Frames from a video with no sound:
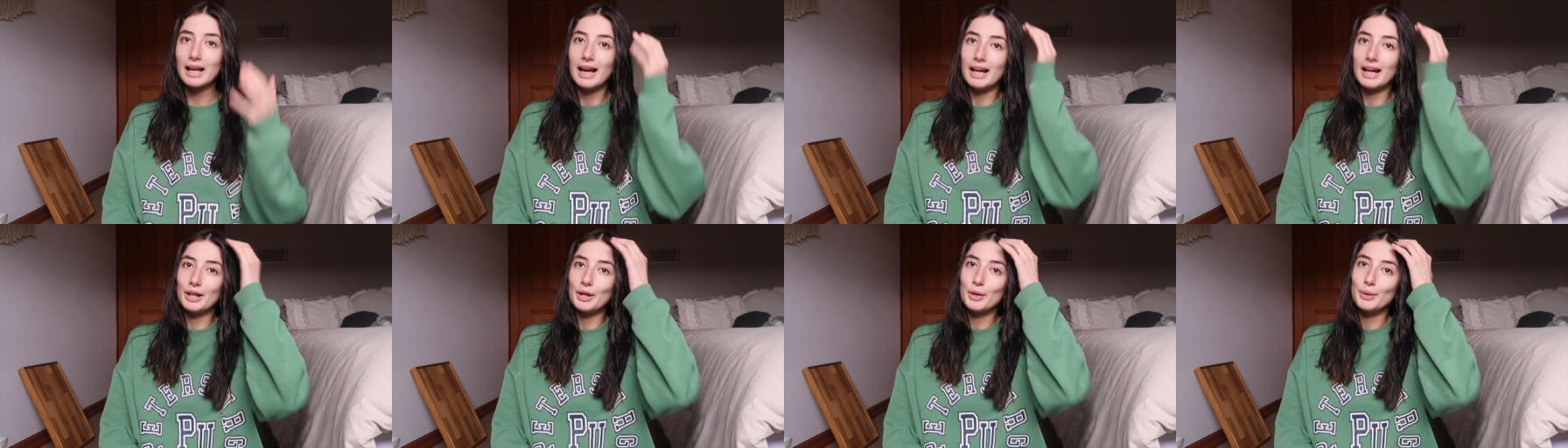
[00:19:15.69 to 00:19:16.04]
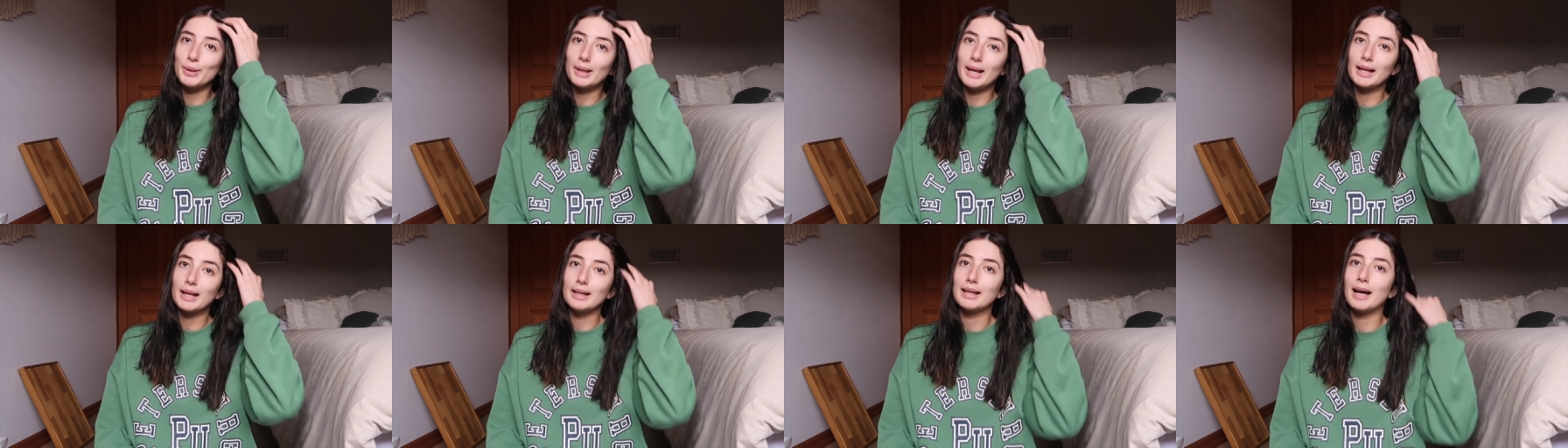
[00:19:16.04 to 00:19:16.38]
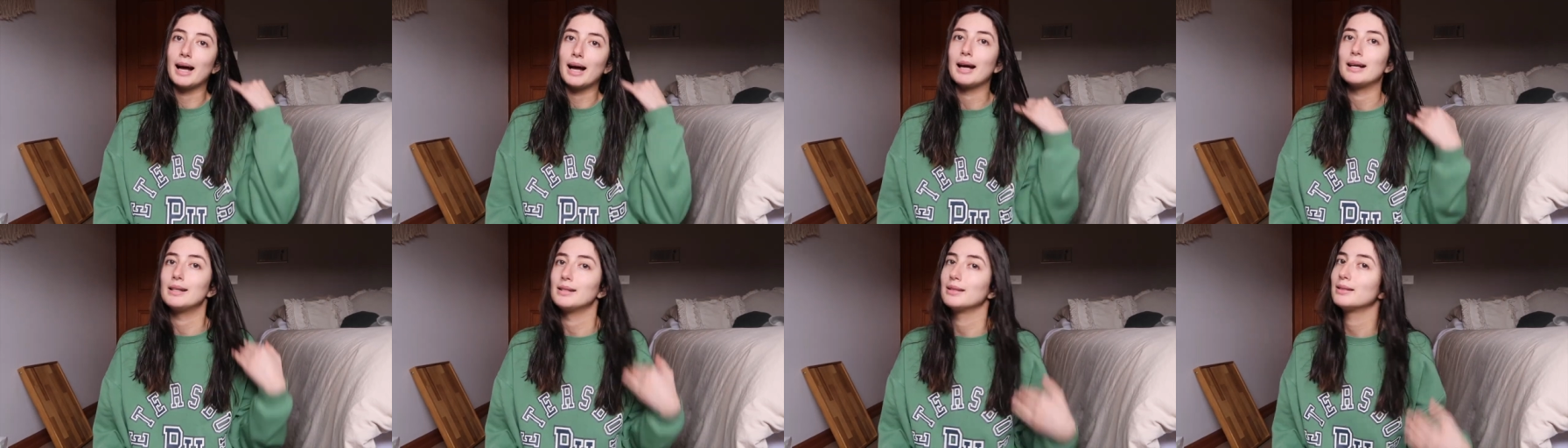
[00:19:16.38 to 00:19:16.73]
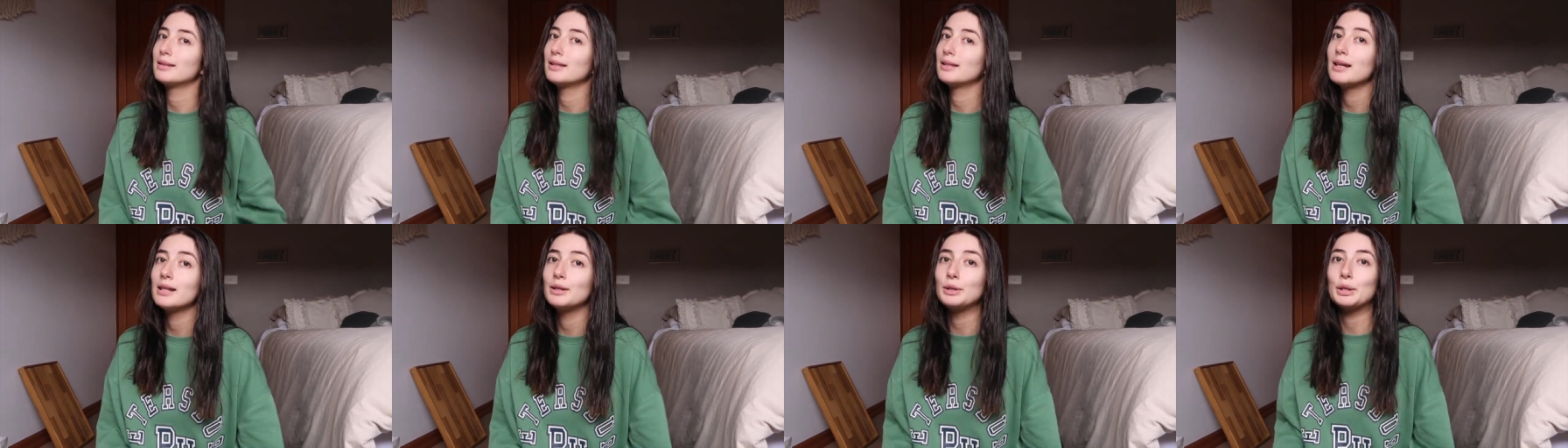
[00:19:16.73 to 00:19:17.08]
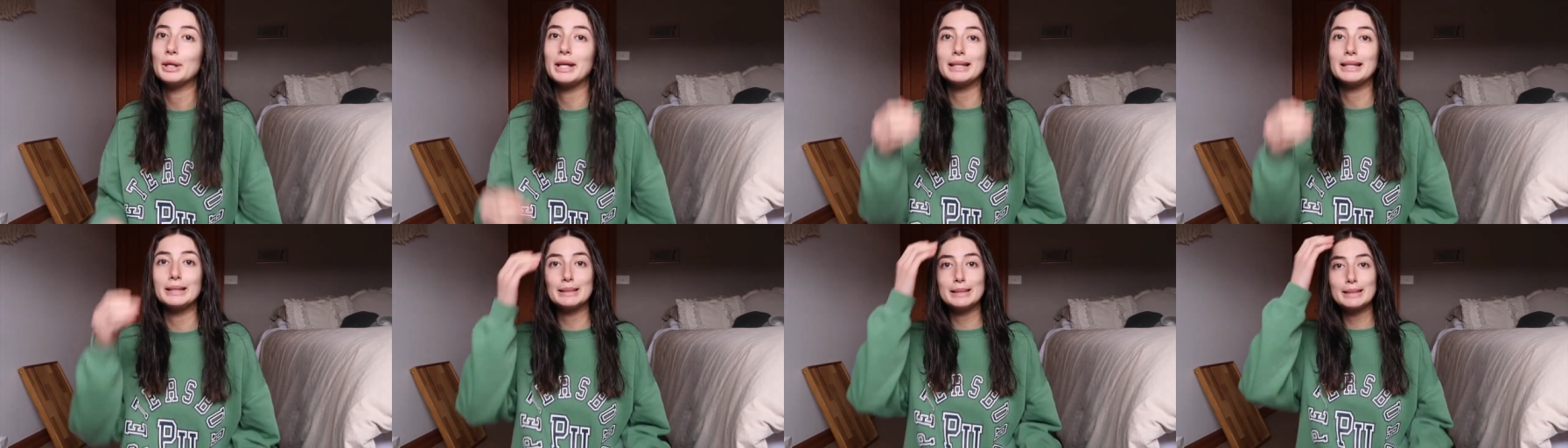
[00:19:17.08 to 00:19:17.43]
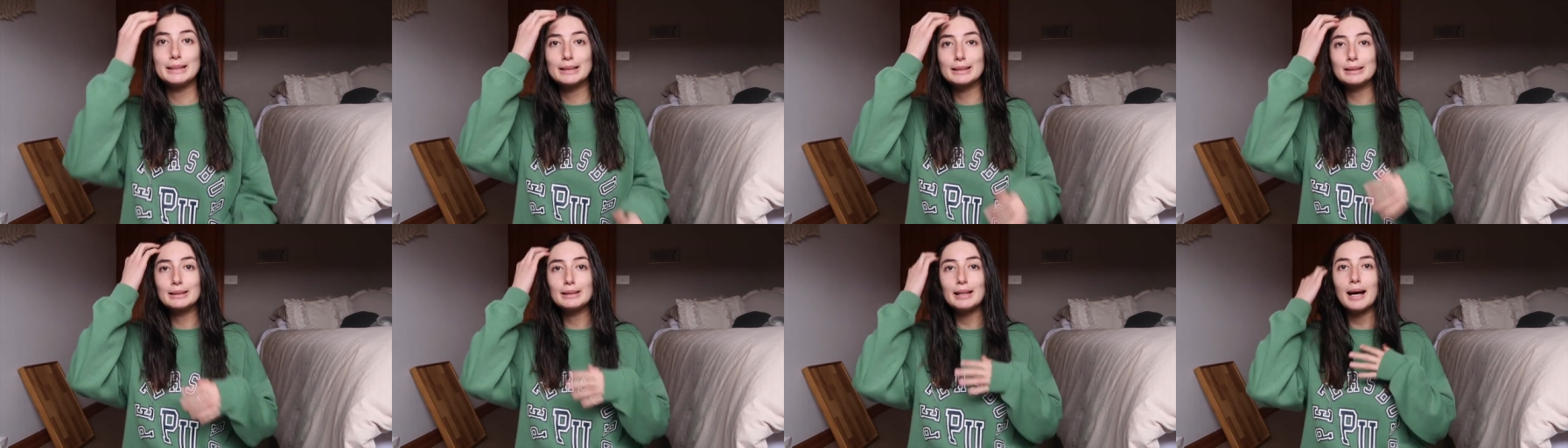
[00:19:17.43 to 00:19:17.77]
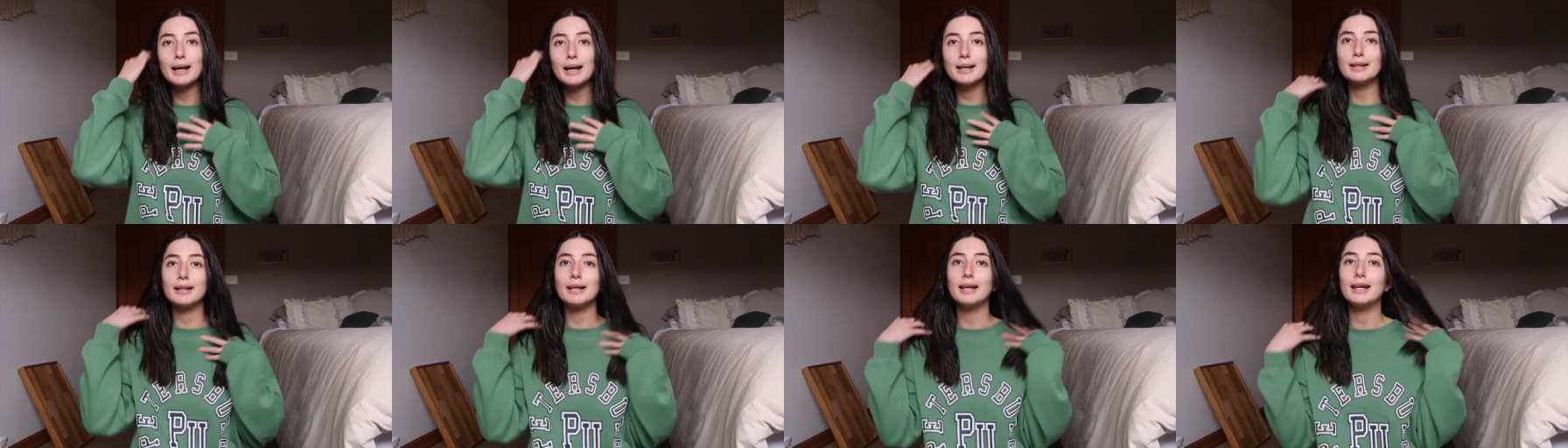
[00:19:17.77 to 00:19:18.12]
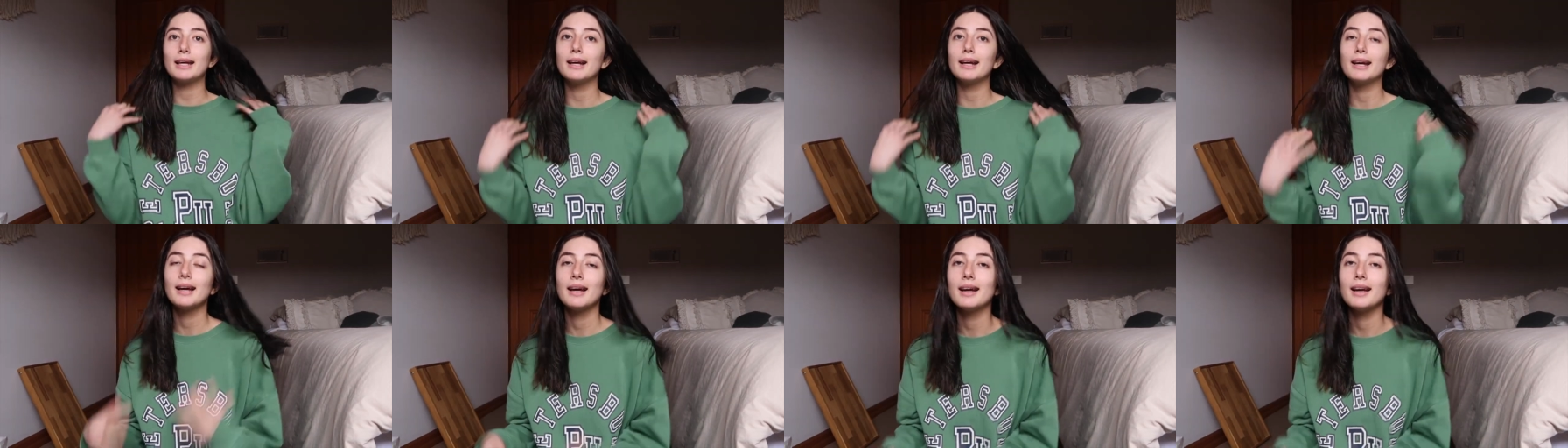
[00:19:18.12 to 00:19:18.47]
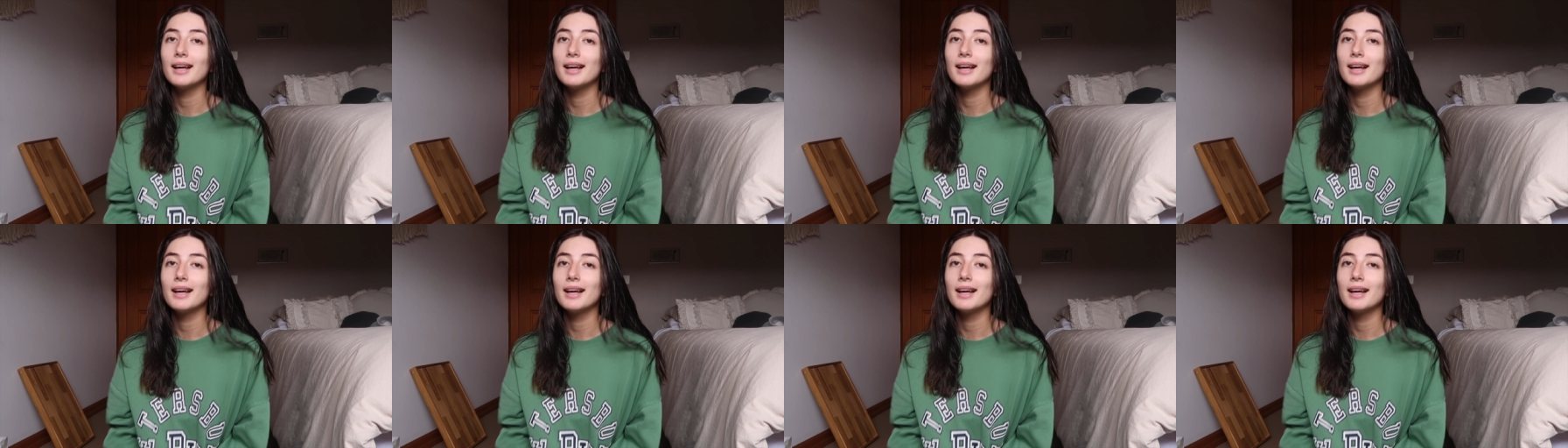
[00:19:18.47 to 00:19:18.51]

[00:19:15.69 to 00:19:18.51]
hello again guys looking slightly